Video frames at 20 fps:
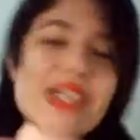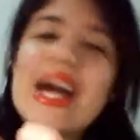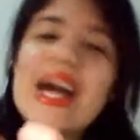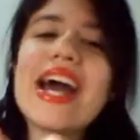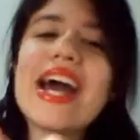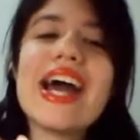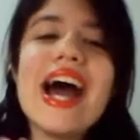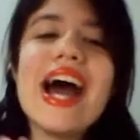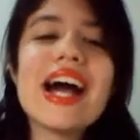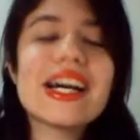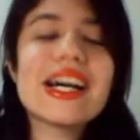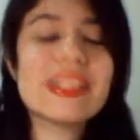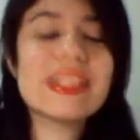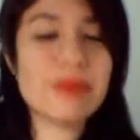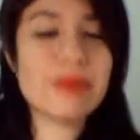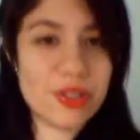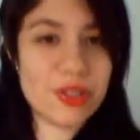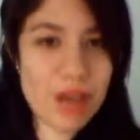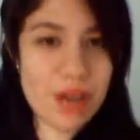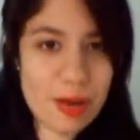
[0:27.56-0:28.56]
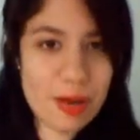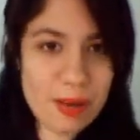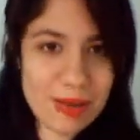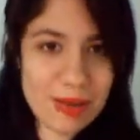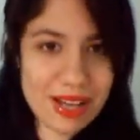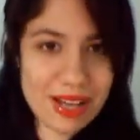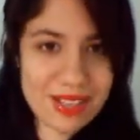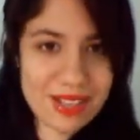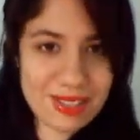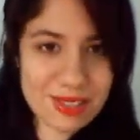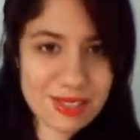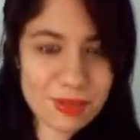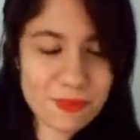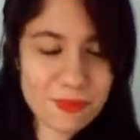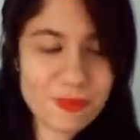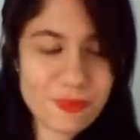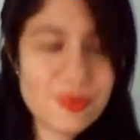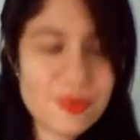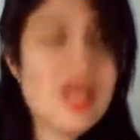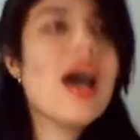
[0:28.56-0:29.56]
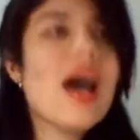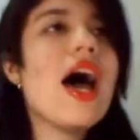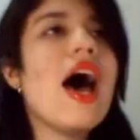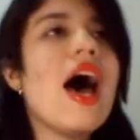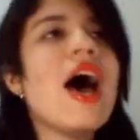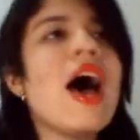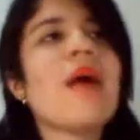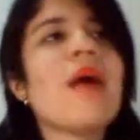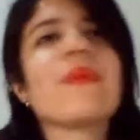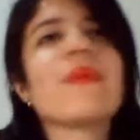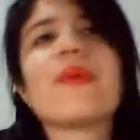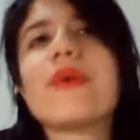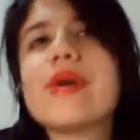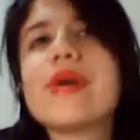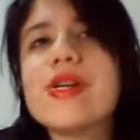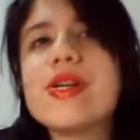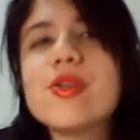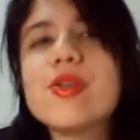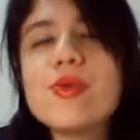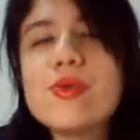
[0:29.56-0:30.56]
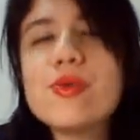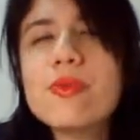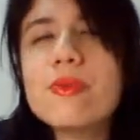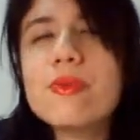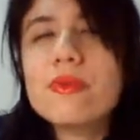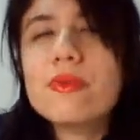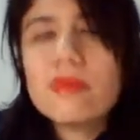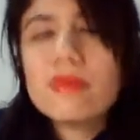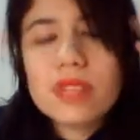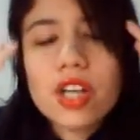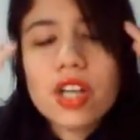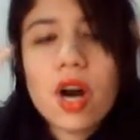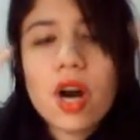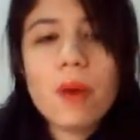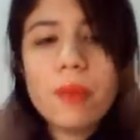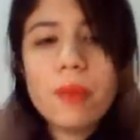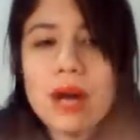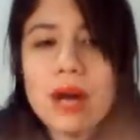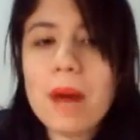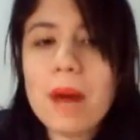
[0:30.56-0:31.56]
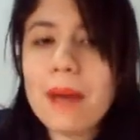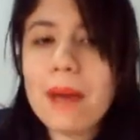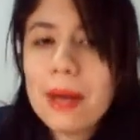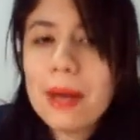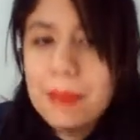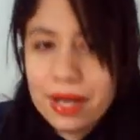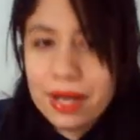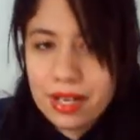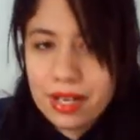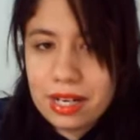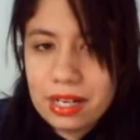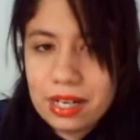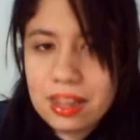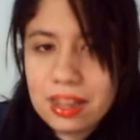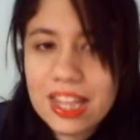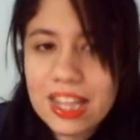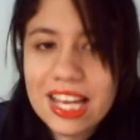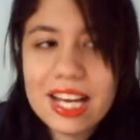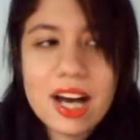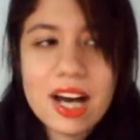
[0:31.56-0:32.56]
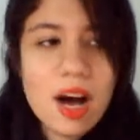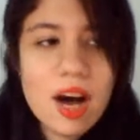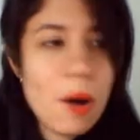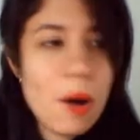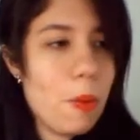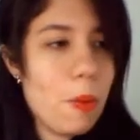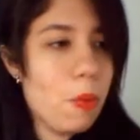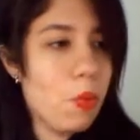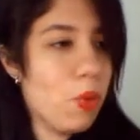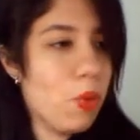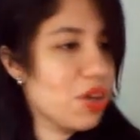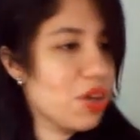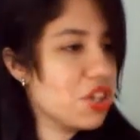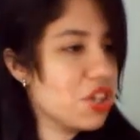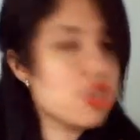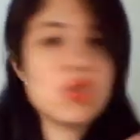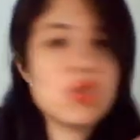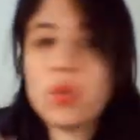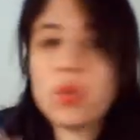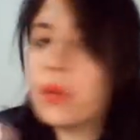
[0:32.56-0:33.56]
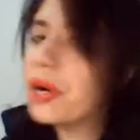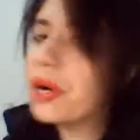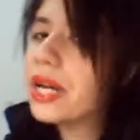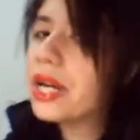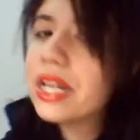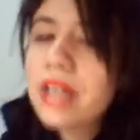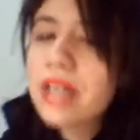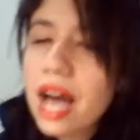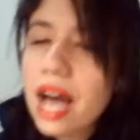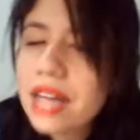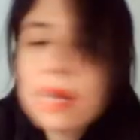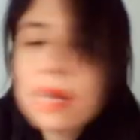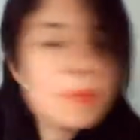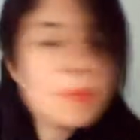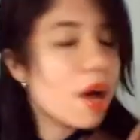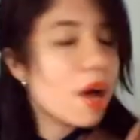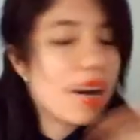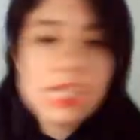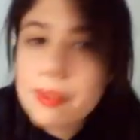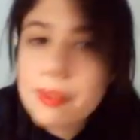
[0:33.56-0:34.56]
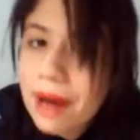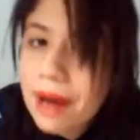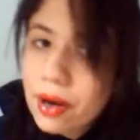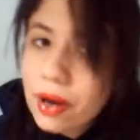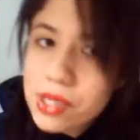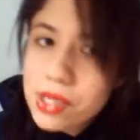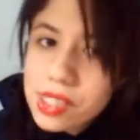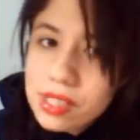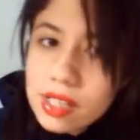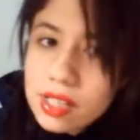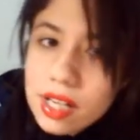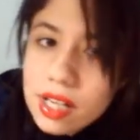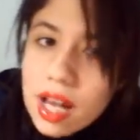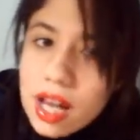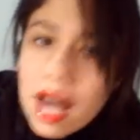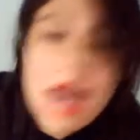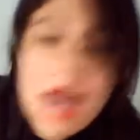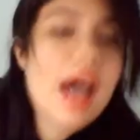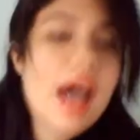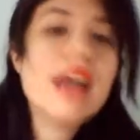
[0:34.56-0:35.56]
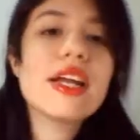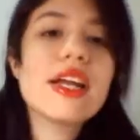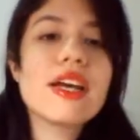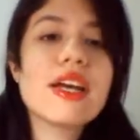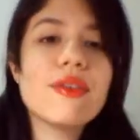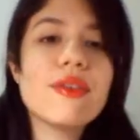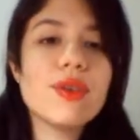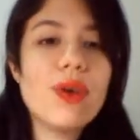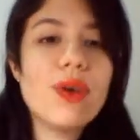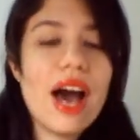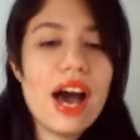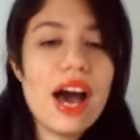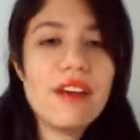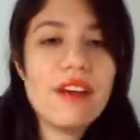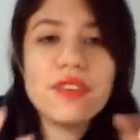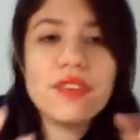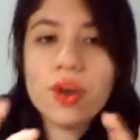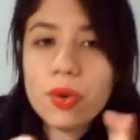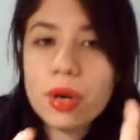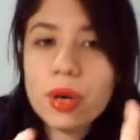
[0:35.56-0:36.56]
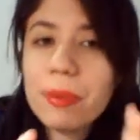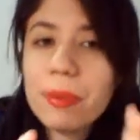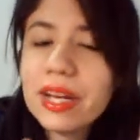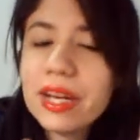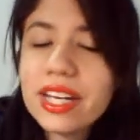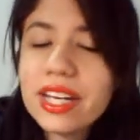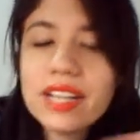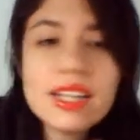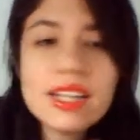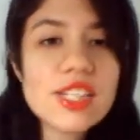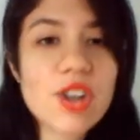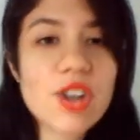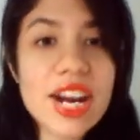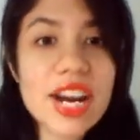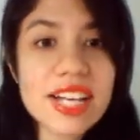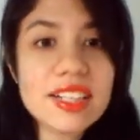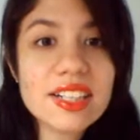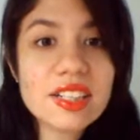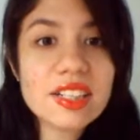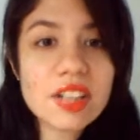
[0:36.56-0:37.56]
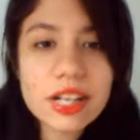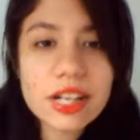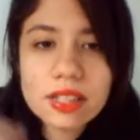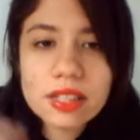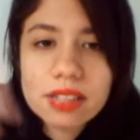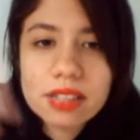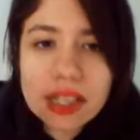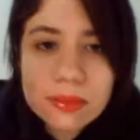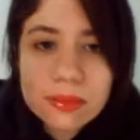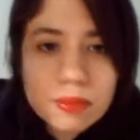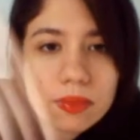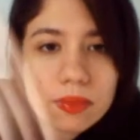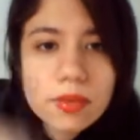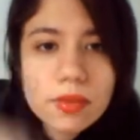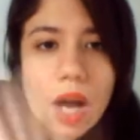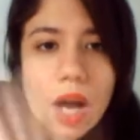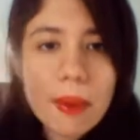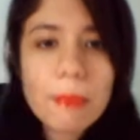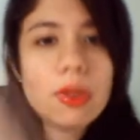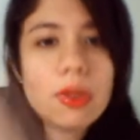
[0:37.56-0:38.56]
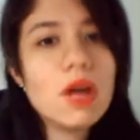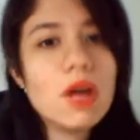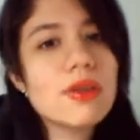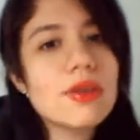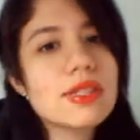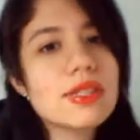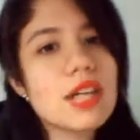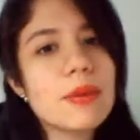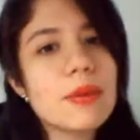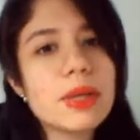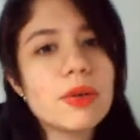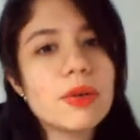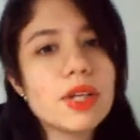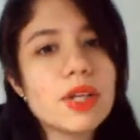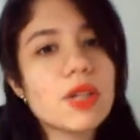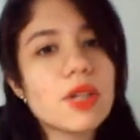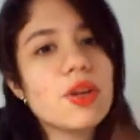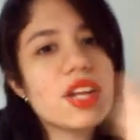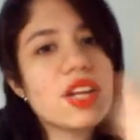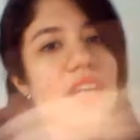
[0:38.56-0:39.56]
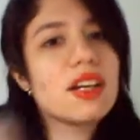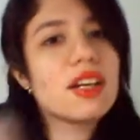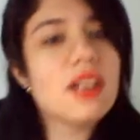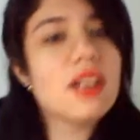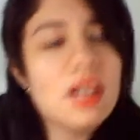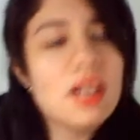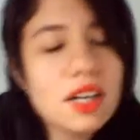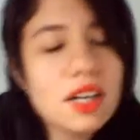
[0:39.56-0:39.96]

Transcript: okay, because I'm going to try my best. I'm going to, you know, put out my opinion and think what the story and the plot is about. And if you have your own opinion, that's great. Great. Like, comment below and tell me what you think